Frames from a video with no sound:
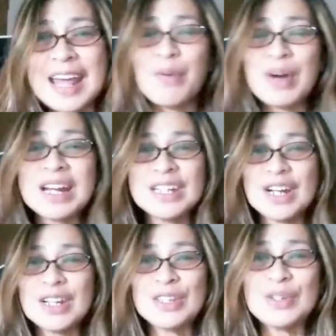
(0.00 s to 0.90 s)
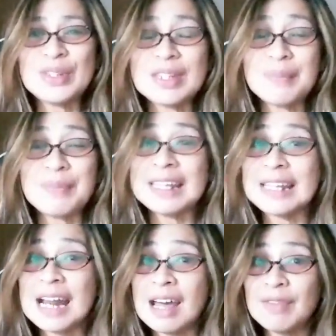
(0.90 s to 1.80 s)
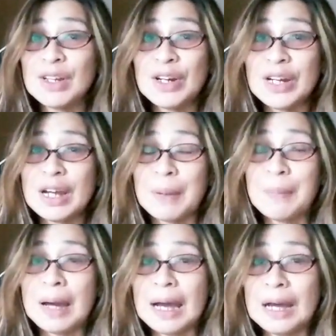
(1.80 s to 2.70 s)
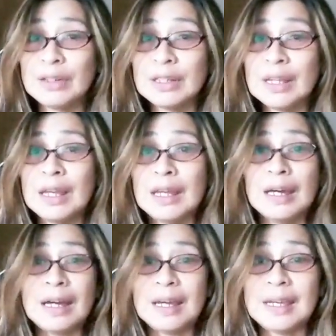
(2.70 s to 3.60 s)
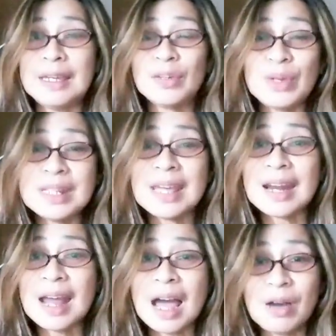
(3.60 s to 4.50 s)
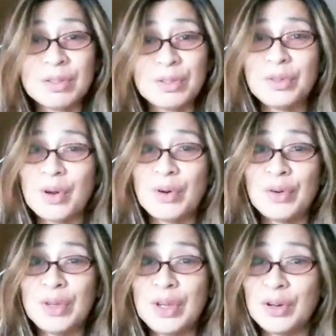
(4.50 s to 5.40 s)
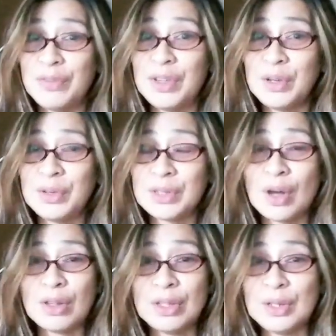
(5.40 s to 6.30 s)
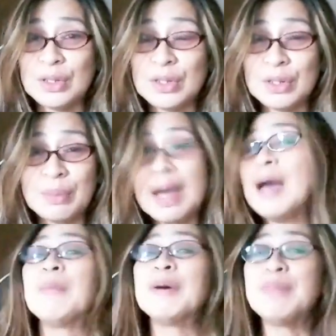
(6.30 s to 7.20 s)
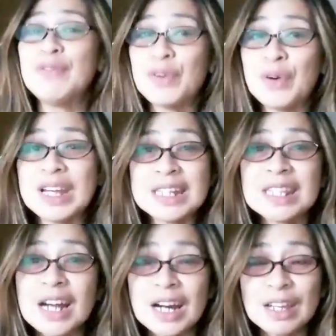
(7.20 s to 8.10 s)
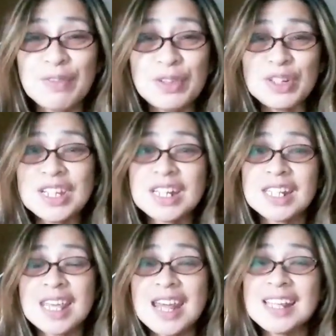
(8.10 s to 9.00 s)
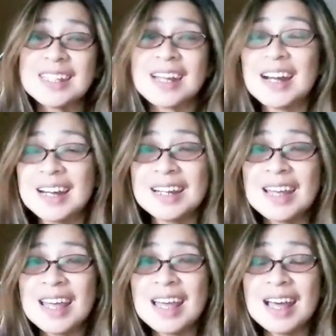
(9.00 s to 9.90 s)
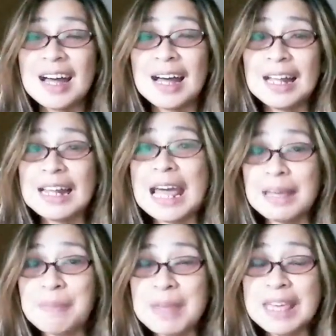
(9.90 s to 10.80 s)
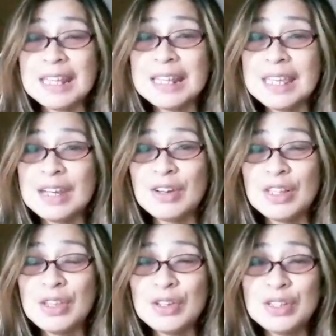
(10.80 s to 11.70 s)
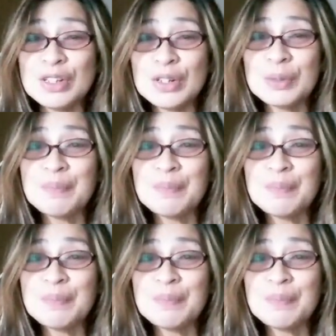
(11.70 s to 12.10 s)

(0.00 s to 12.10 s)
want to share to you something that I've learned about increasing and how to grow your views on YouTube. But before I start, if you're just getting started like me in here in YouTube,